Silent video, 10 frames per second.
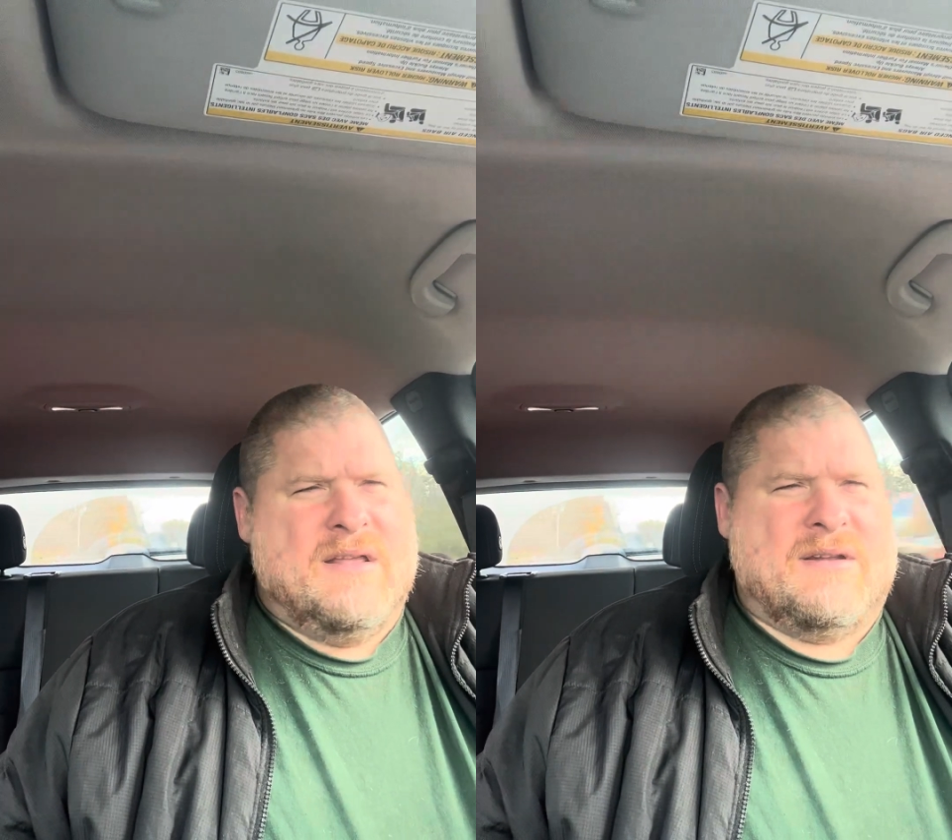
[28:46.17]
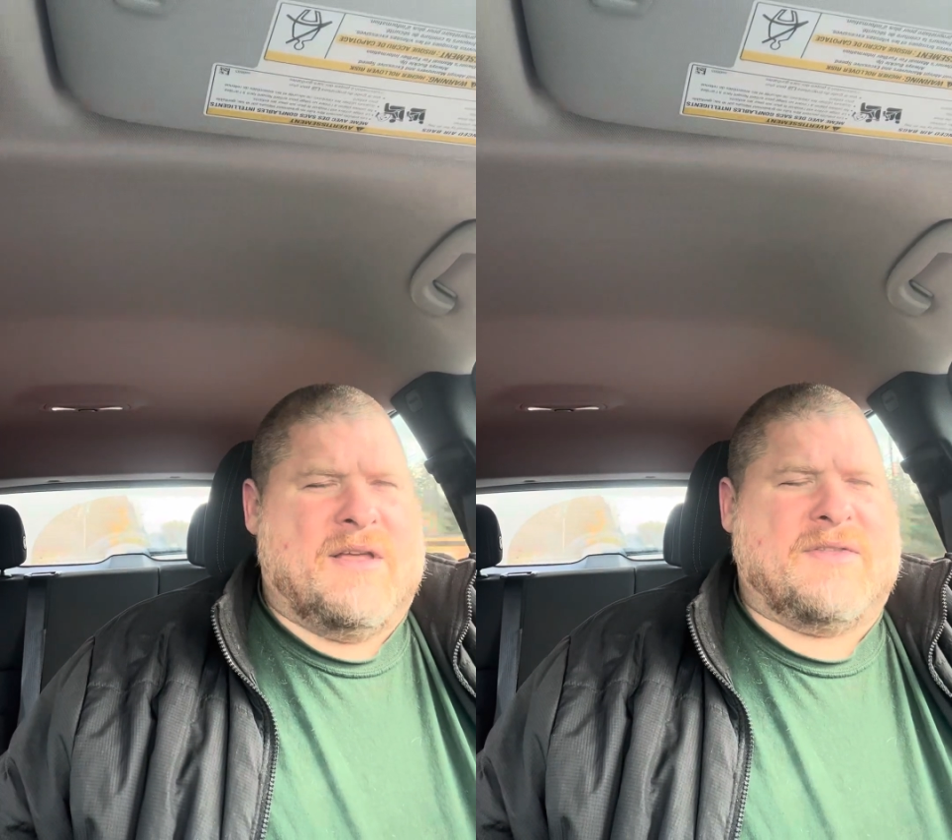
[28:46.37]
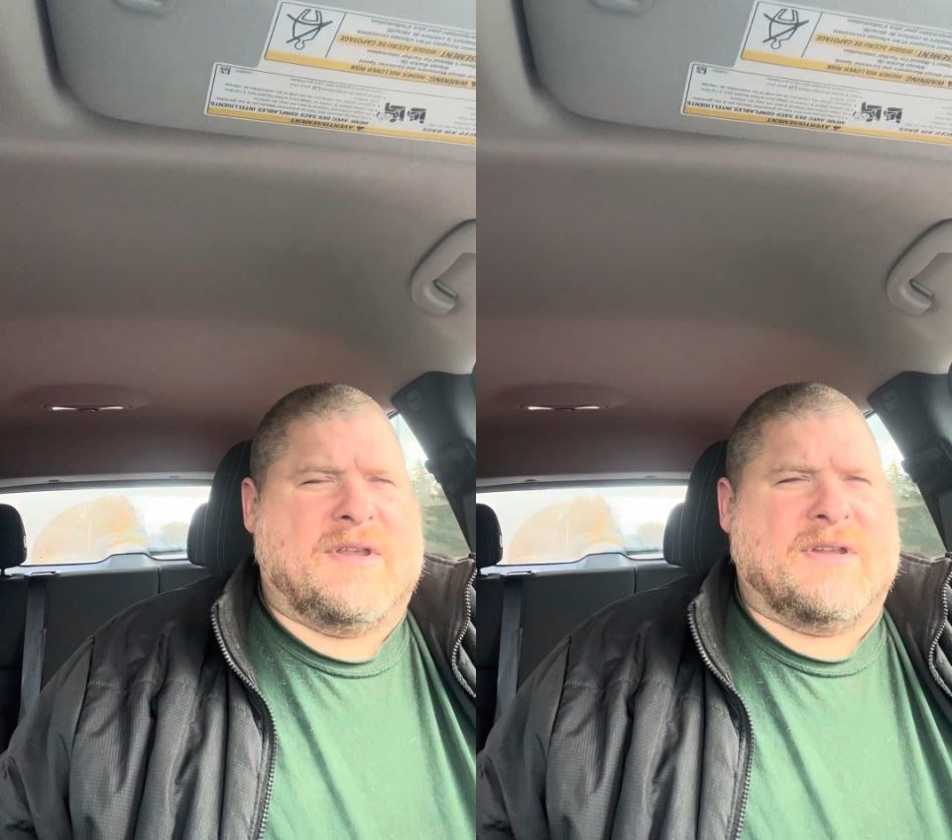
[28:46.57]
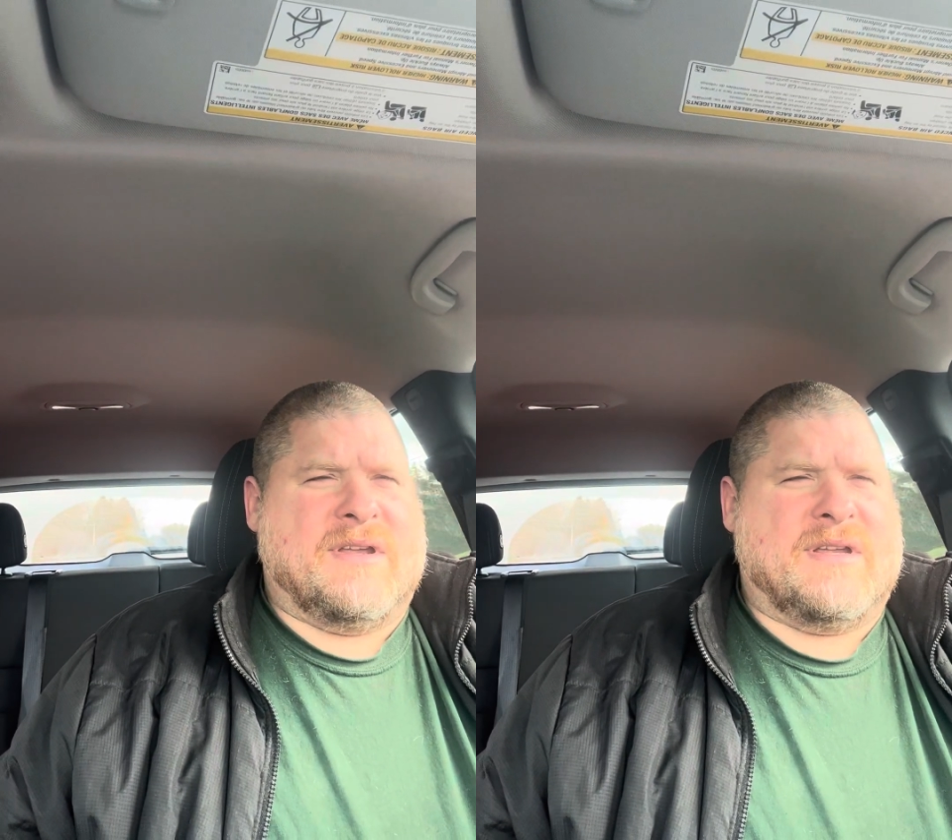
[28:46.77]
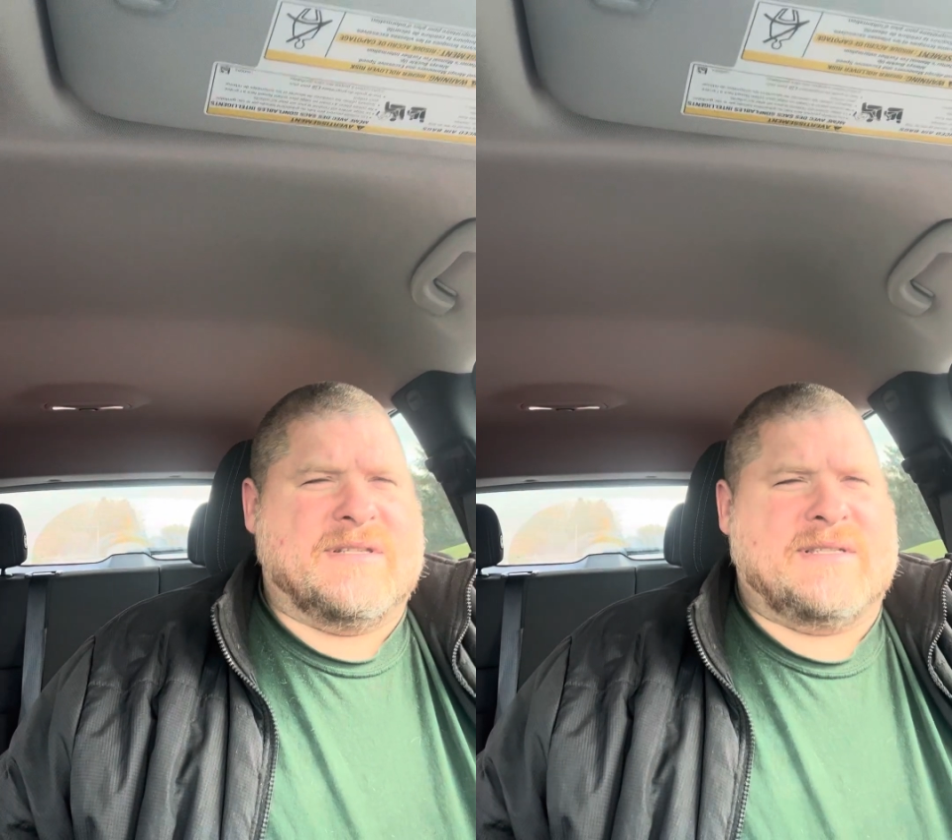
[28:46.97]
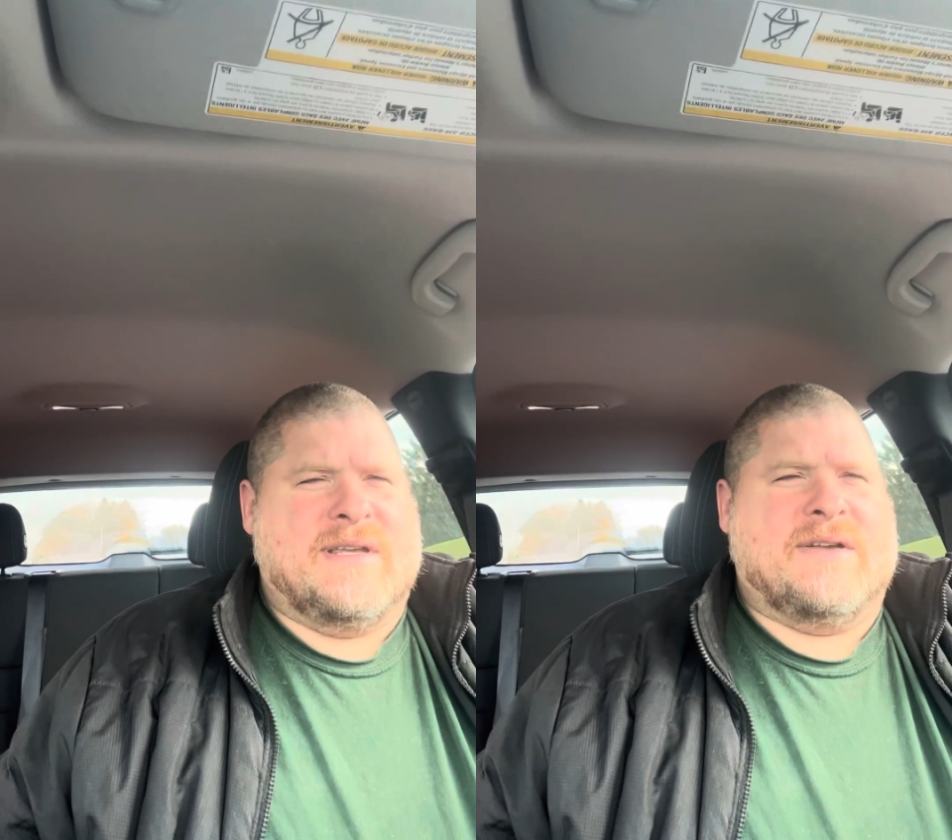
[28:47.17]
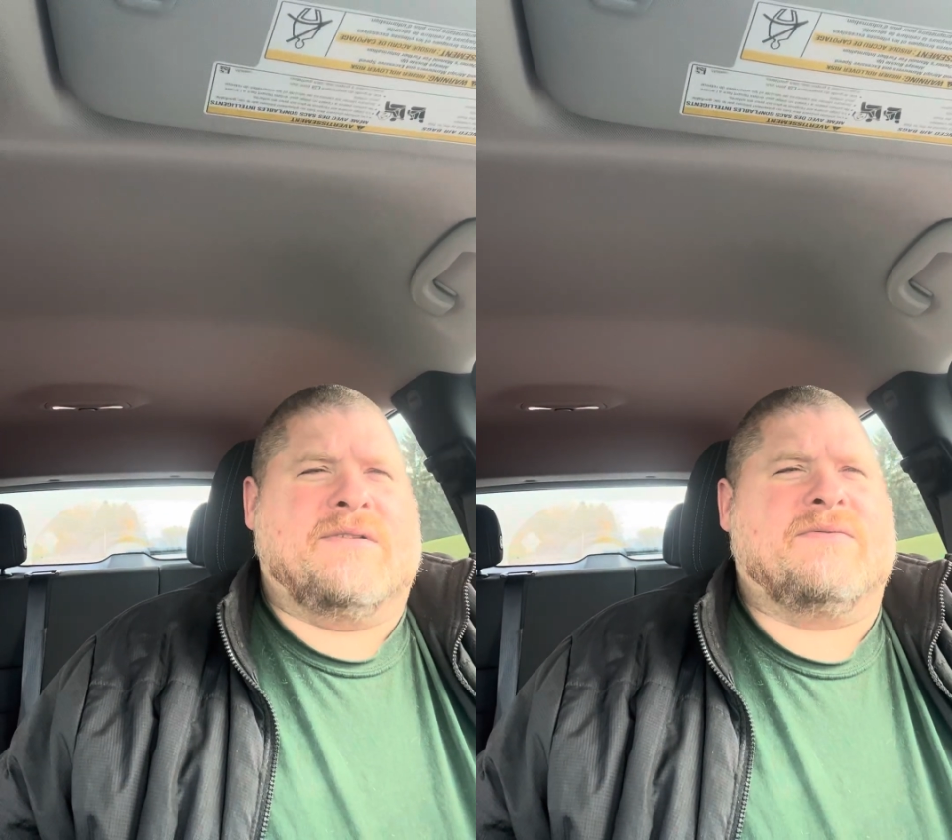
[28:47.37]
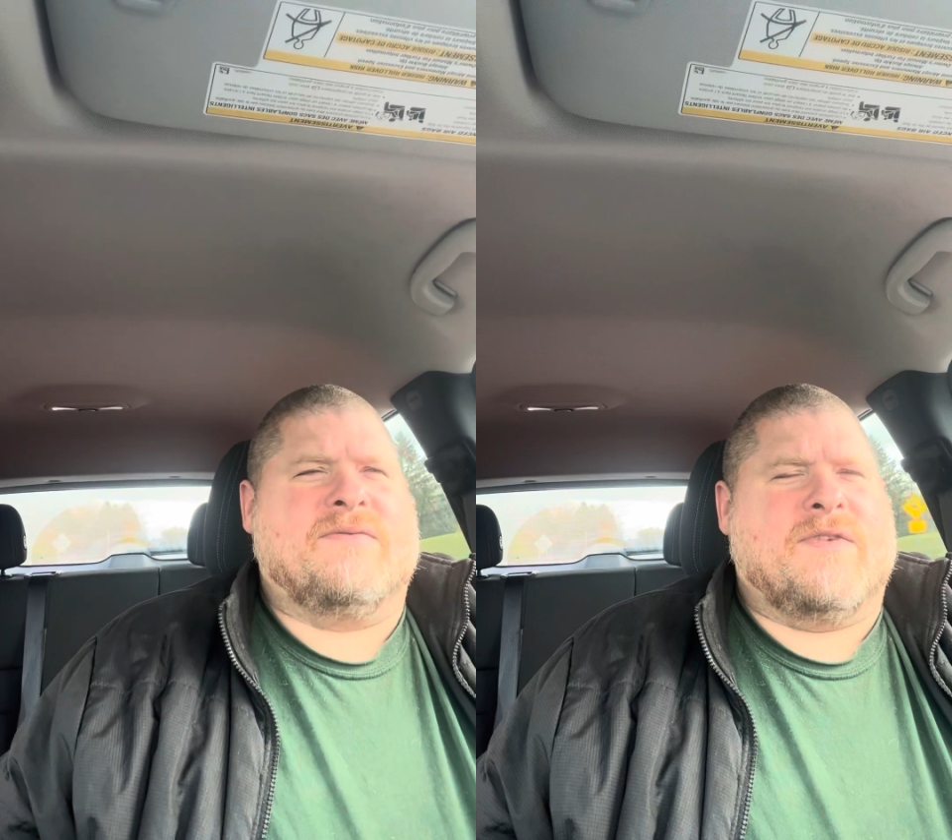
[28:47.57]
nothing to
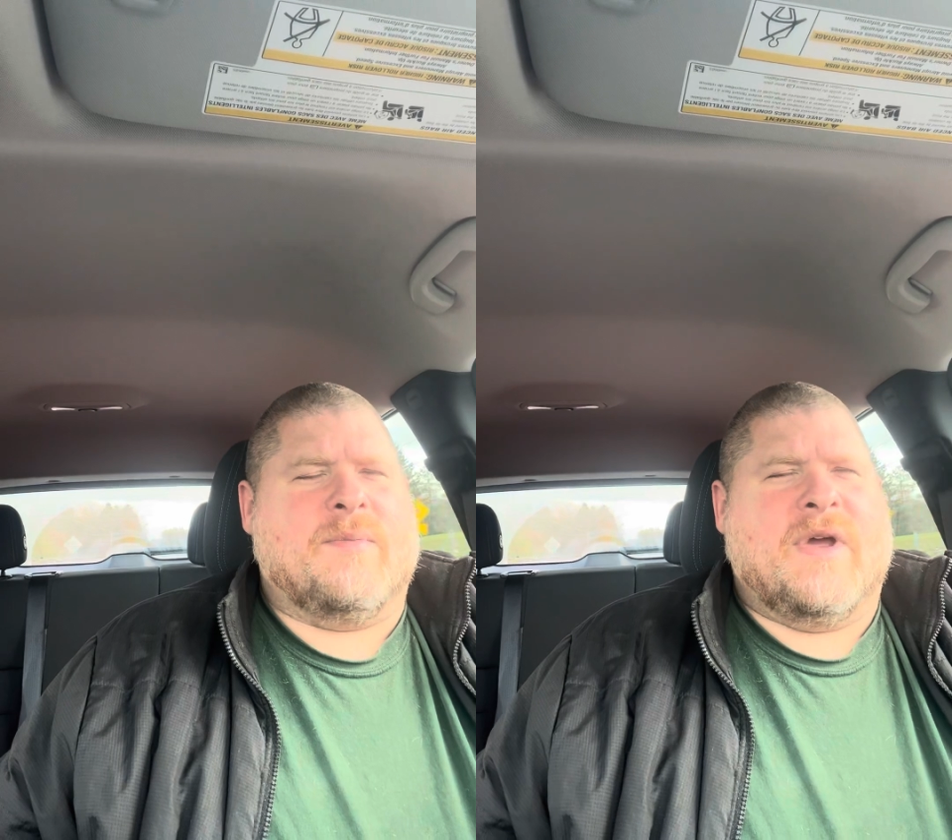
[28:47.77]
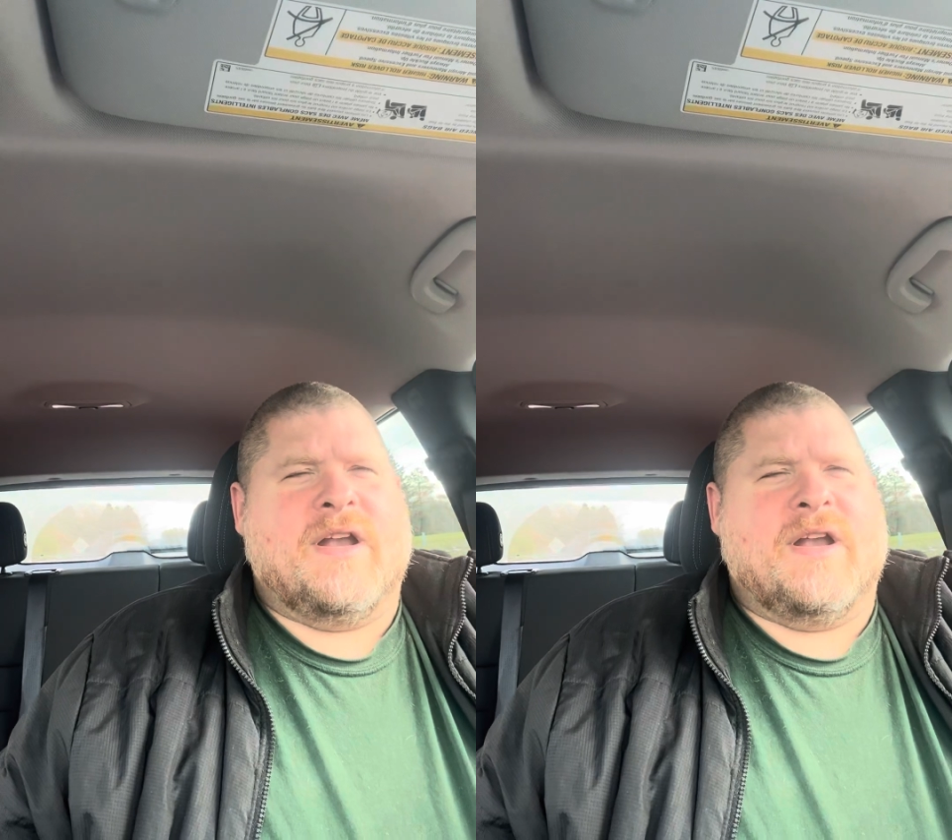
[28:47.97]
conceal from